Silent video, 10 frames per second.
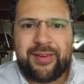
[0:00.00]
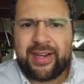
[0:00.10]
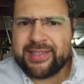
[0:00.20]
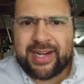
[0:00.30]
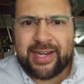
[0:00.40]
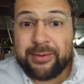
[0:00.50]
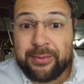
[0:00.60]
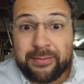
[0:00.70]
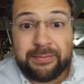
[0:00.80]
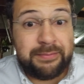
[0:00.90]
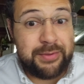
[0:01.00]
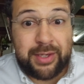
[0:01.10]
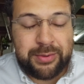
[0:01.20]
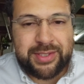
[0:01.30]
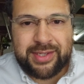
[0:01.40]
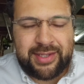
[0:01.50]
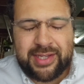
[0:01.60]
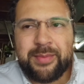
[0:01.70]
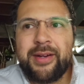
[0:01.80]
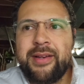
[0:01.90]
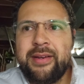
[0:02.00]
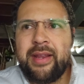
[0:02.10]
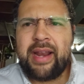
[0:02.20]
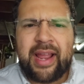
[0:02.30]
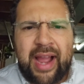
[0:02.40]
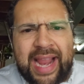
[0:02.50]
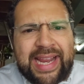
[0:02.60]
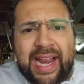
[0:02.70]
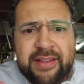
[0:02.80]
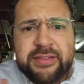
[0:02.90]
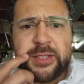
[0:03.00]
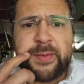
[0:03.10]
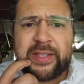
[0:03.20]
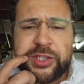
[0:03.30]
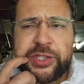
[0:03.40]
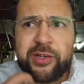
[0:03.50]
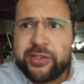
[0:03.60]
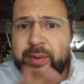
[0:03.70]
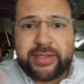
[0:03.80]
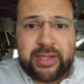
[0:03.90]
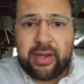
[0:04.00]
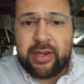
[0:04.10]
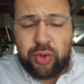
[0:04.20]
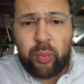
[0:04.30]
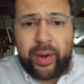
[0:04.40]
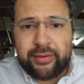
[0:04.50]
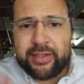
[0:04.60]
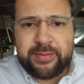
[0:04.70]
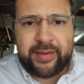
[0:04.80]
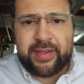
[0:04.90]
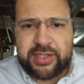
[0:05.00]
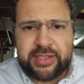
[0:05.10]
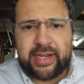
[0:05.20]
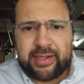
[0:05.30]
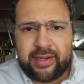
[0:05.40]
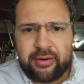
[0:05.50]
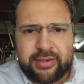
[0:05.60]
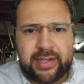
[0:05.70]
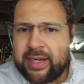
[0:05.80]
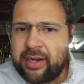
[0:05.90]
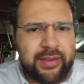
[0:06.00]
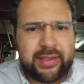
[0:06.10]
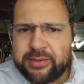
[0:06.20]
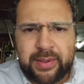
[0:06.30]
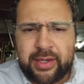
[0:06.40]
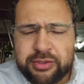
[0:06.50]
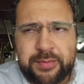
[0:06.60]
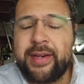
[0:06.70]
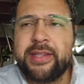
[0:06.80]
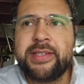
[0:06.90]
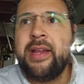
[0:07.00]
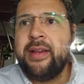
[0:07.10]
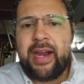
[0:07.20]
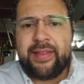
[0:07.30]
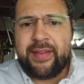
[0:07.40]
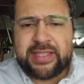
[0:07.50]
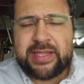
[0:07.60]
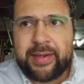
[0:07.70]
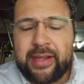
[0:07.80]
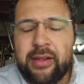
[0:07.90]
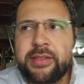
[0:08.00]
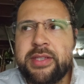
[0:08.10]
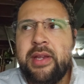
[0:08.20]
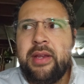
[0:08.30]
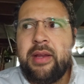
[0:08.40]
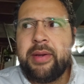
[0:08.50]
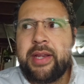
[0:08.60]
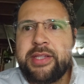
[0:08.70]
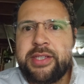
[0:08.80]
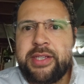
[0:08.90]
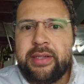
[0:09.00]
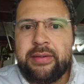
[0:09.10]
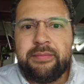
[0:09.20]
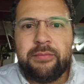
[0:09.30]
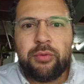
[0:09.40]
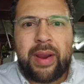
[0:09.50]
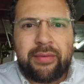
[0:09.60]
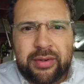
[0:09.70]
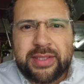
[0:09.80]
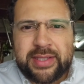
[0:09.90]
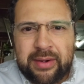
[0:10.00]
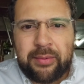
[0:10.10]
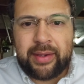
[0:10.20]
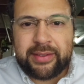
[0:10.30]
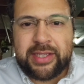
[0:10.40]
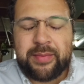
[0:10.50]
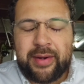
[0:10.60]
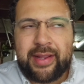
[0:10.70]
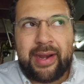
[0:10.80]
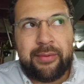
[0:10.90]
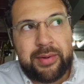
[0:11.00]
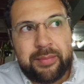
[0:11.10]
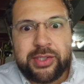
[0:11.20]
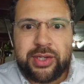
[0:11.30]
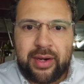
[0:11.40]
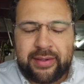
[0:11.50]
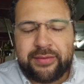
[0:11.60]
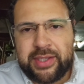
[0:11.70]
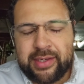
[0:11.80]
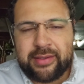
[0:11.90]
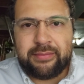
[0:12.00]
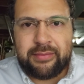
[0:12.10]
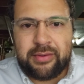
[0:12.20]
Violet's got a new ghost Digimon, and I kind of suspect that she also has a new wild Digimon that she's taking into her deck. I don't think that's what Ghost One is. I think it's something else, because she referencing wild Digimon, and I wouldn't be shocked if she had